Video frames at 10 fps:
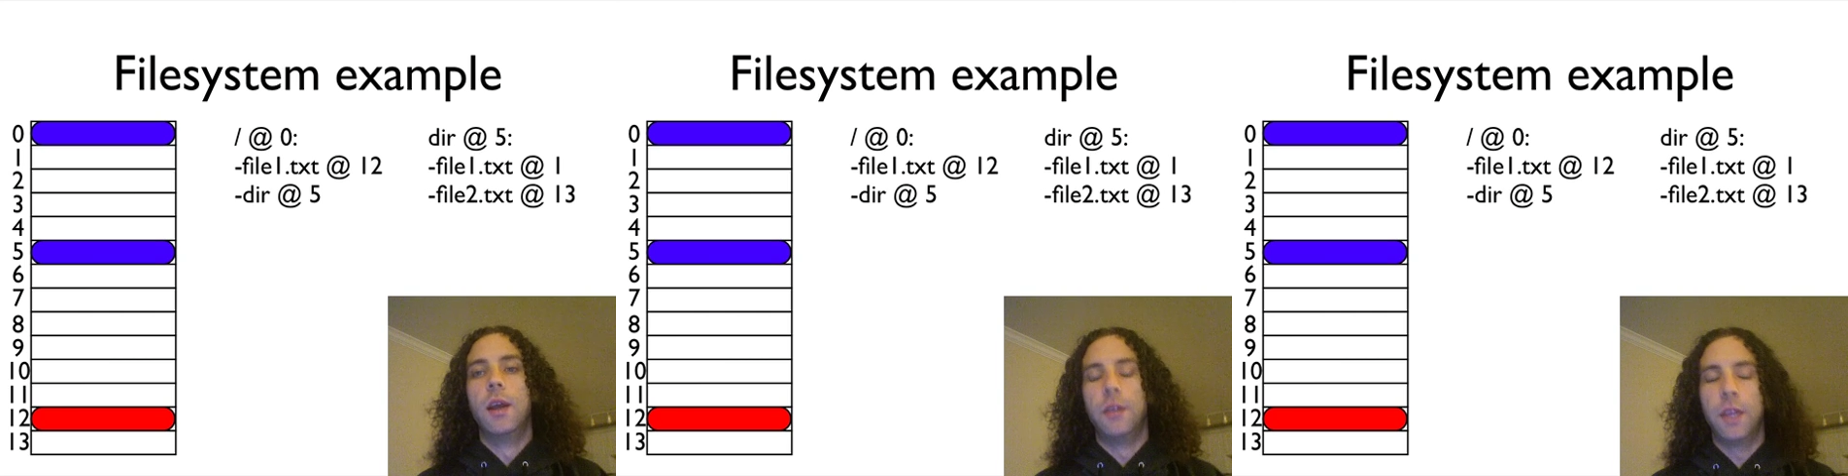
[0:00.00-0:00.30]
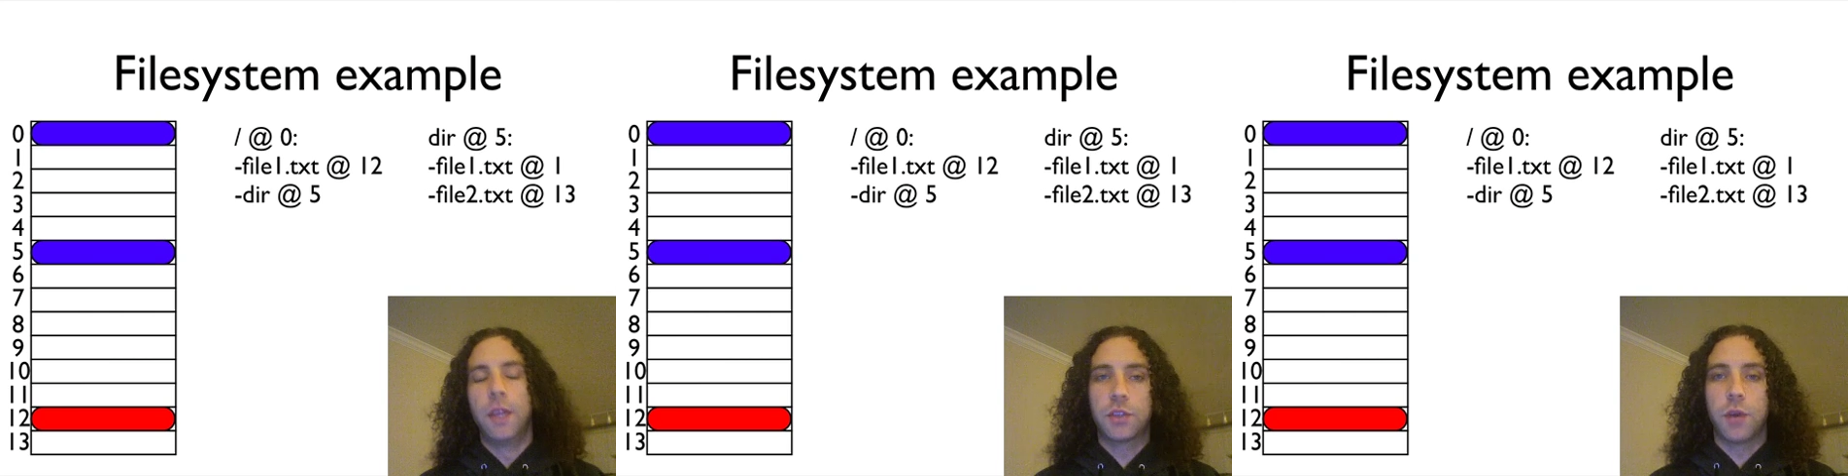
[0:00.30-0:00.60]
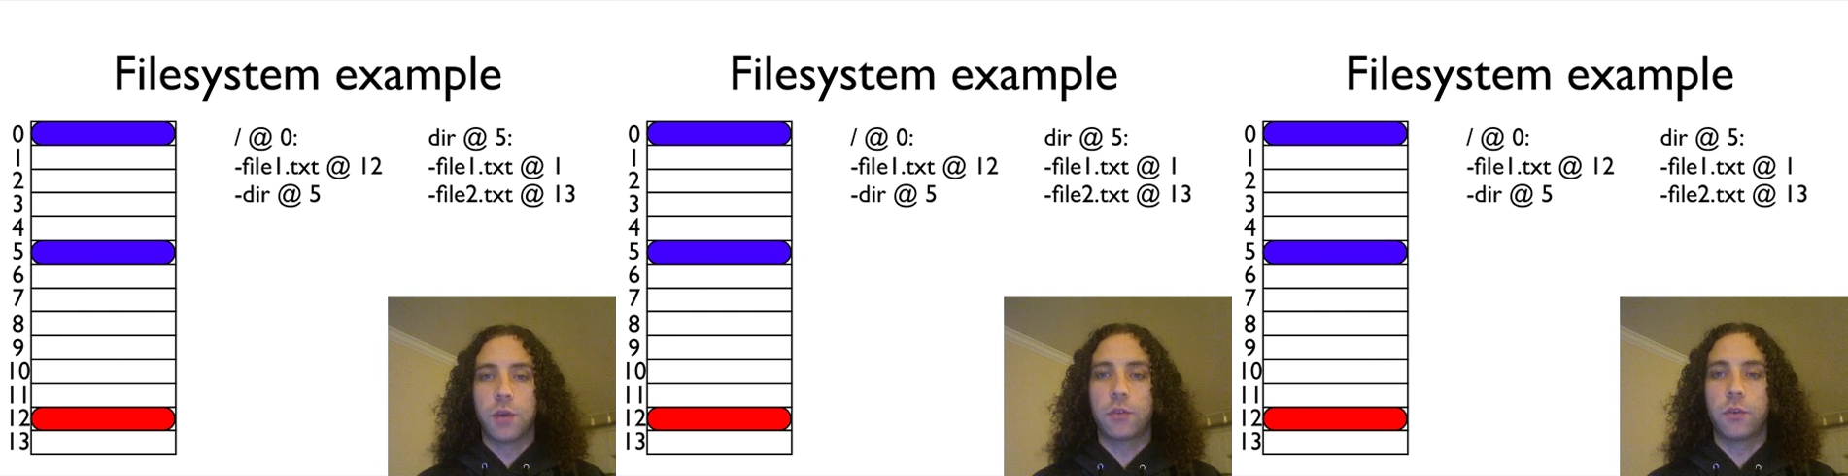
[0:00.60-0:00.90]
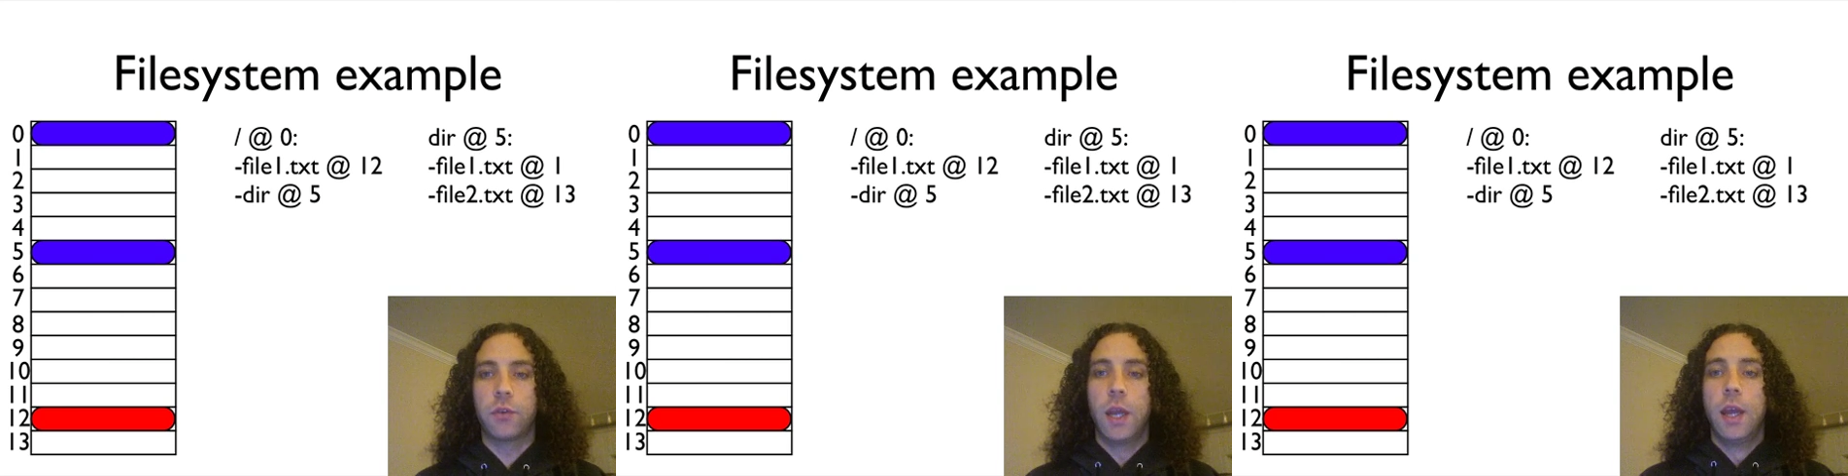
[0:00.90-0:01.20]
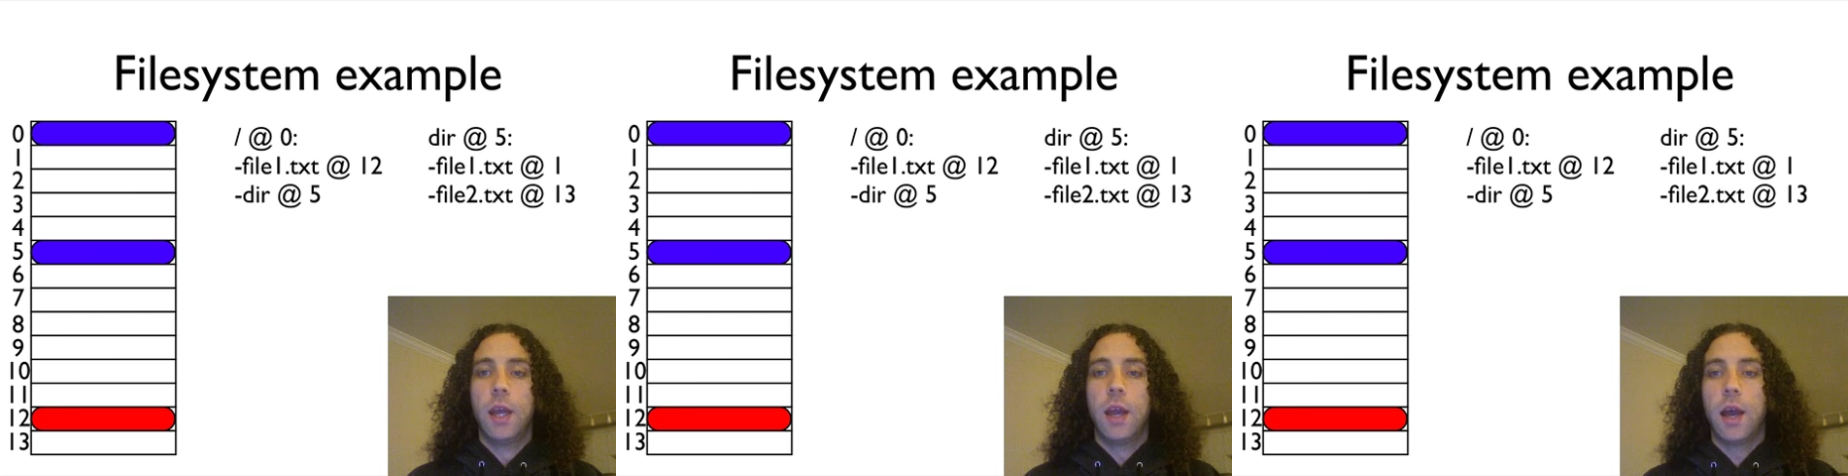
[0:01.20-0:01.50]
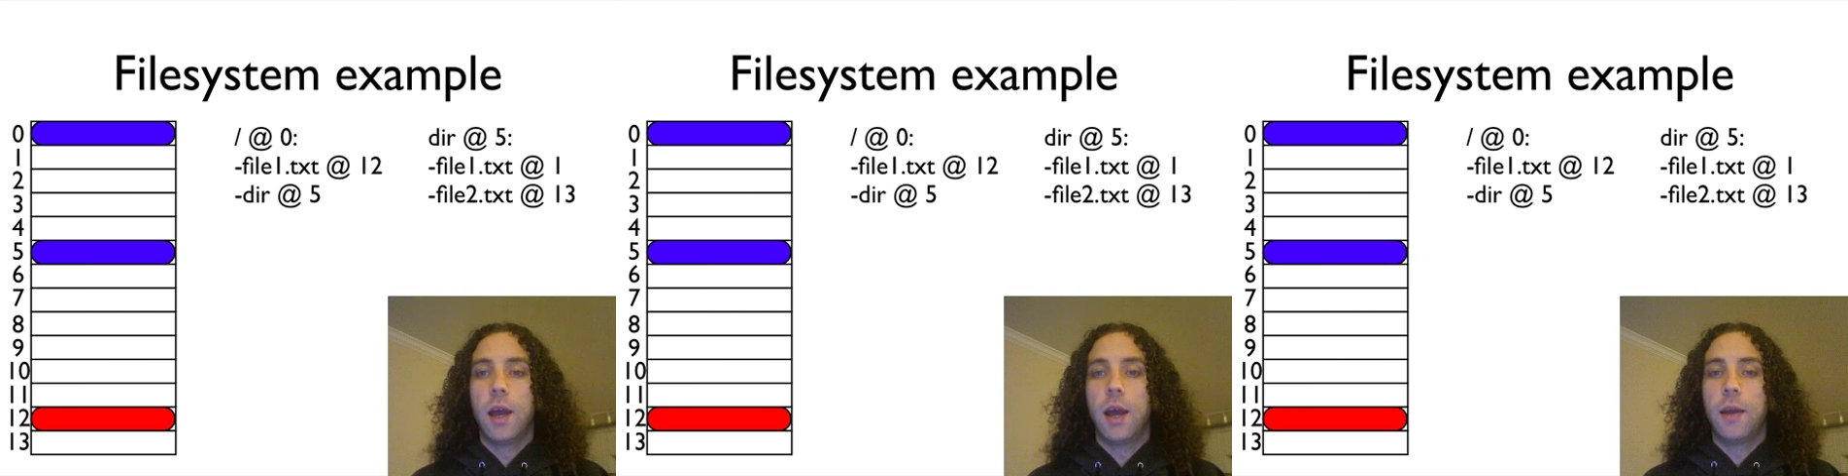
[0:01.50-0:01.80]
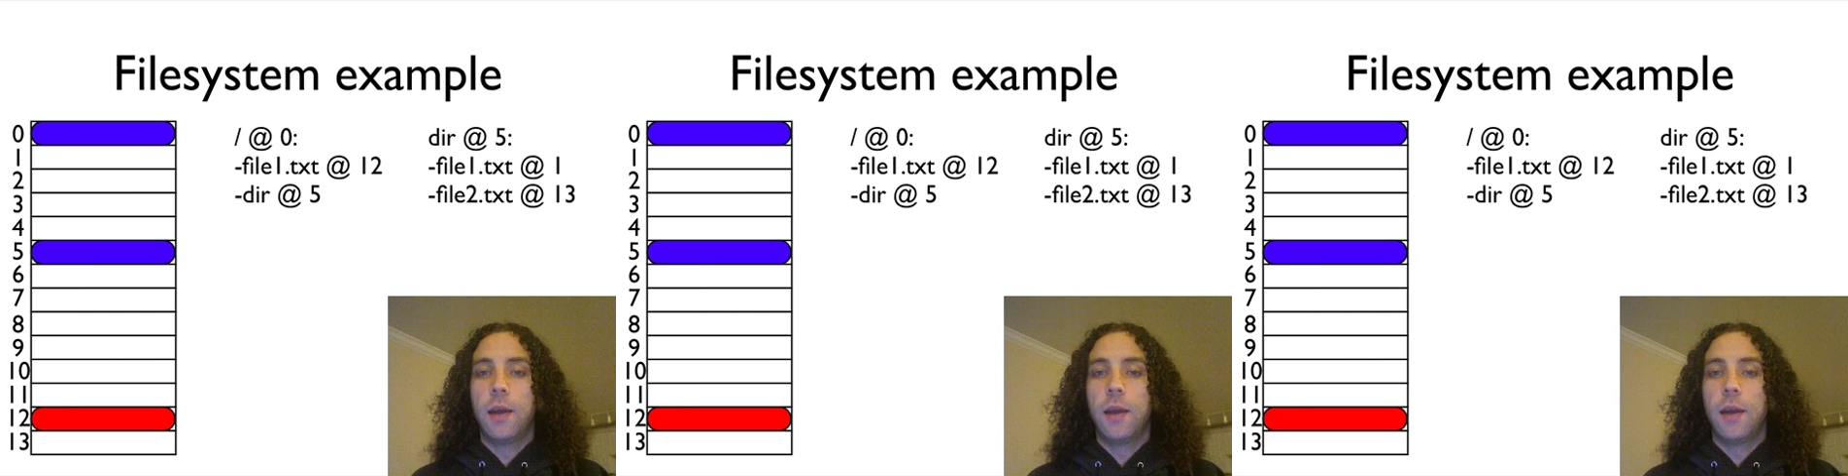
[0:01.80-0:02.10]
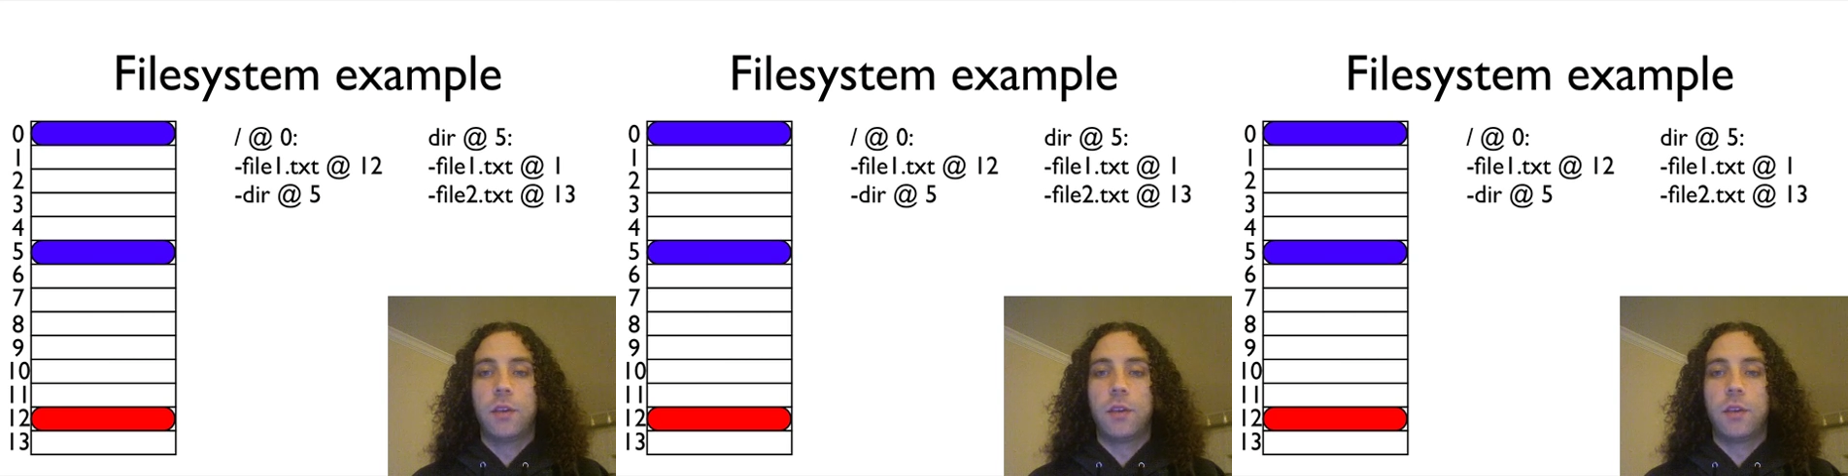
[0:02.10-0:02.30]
This directory, it